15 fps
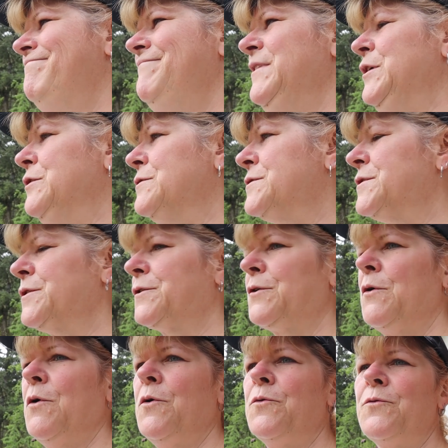used to
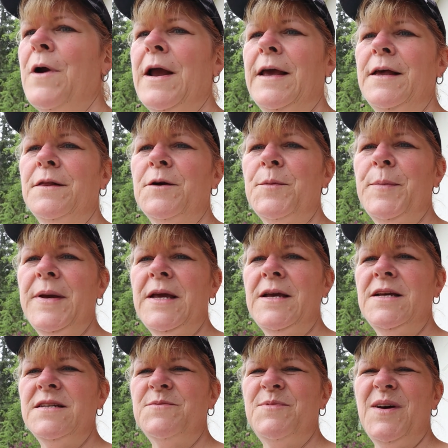grow regular
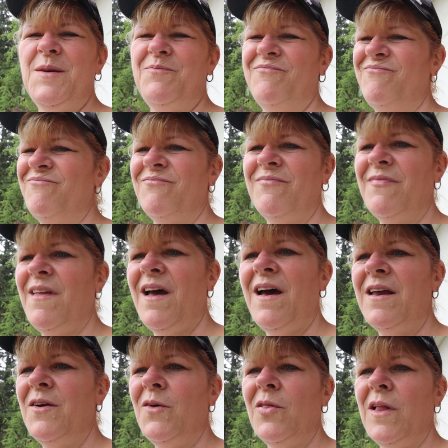peas, but
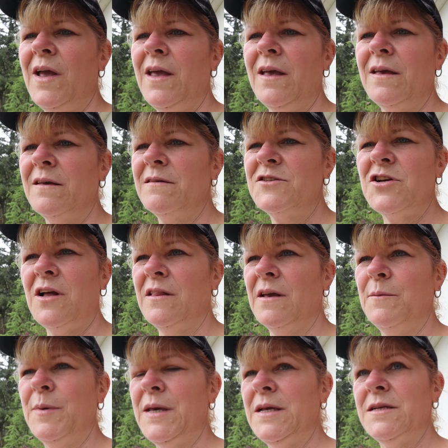I don't like
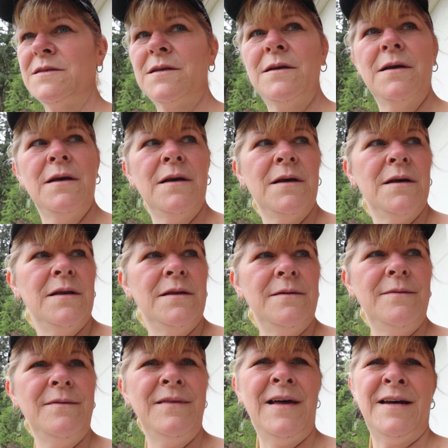shelling peas.
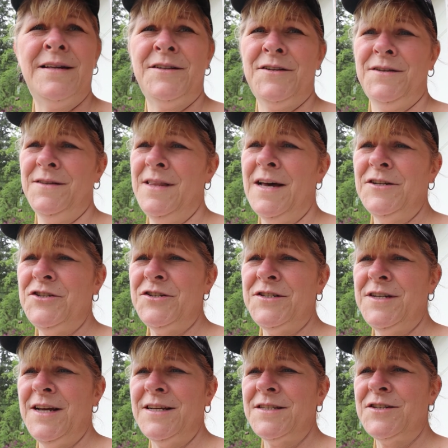That that just
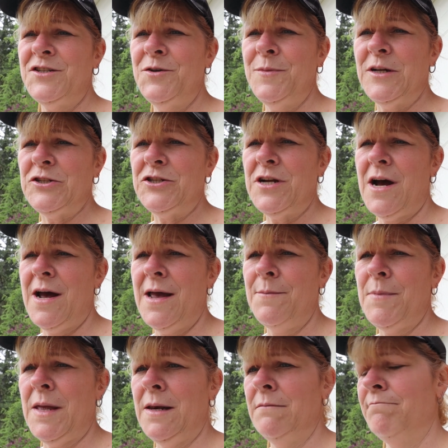takes too much
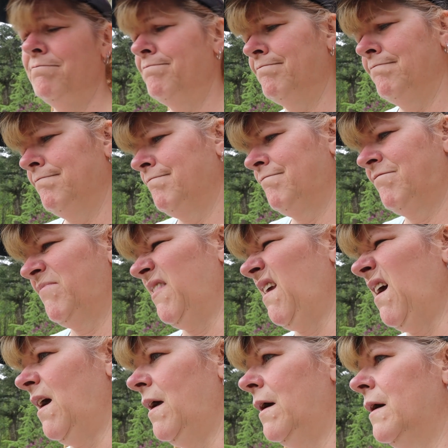time, and
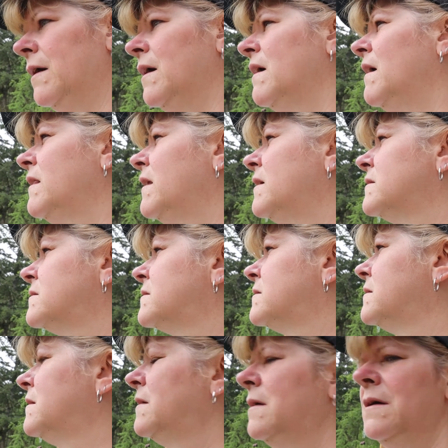uh, that's
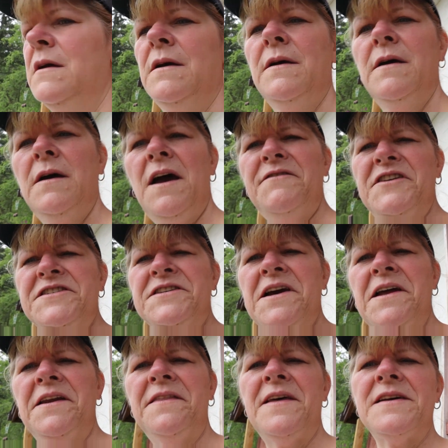I've
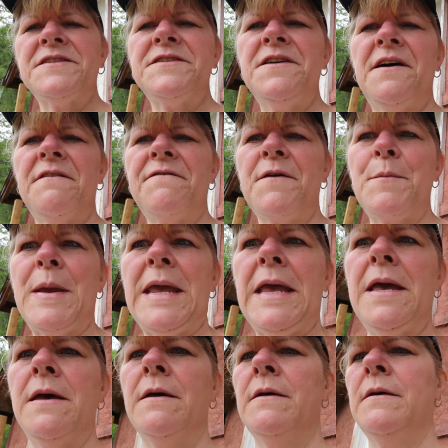decided that's not for me.